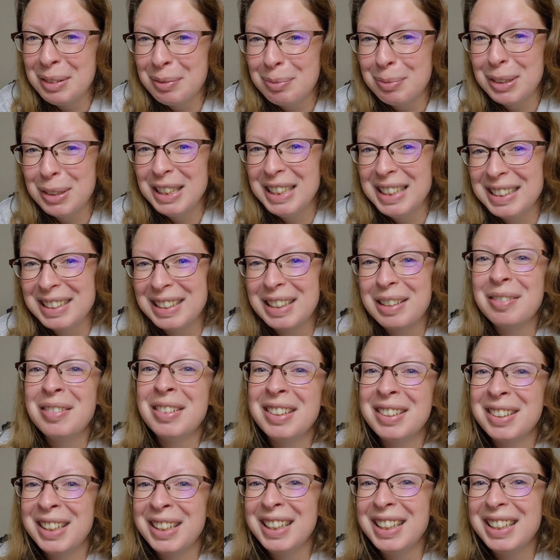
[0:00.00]
please give it a
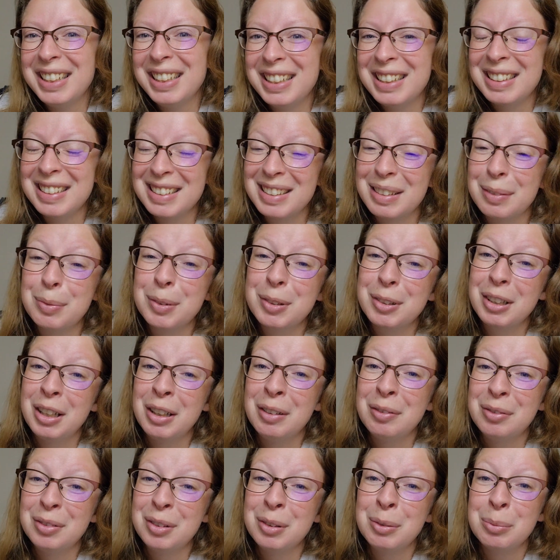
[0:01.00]
like and subscribe
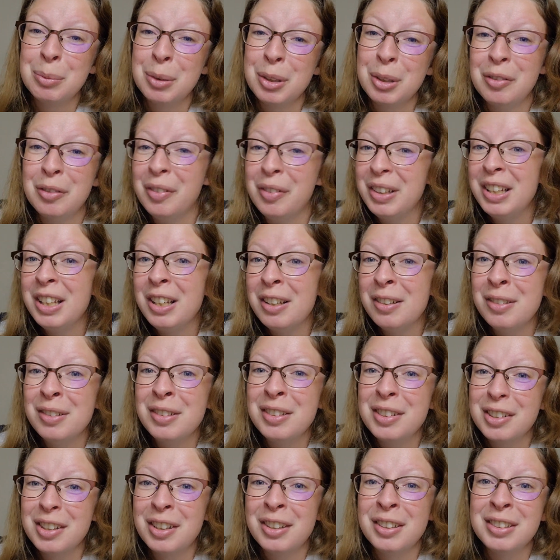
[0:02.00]
for more
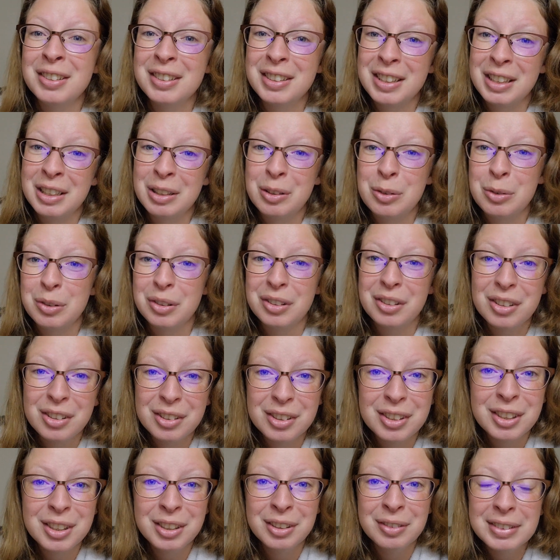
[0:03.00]
videos on St.
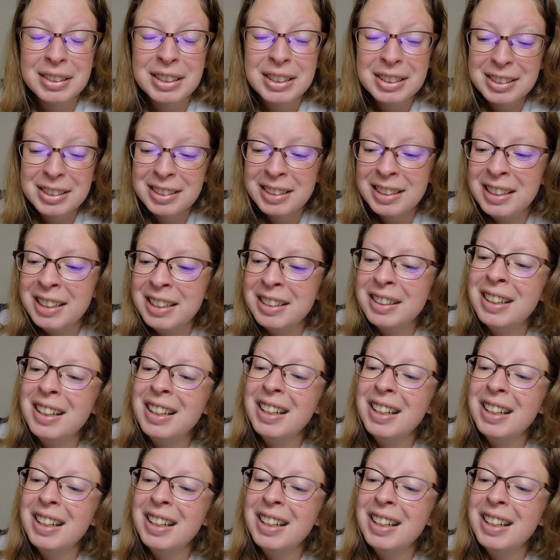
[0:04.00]
George's University.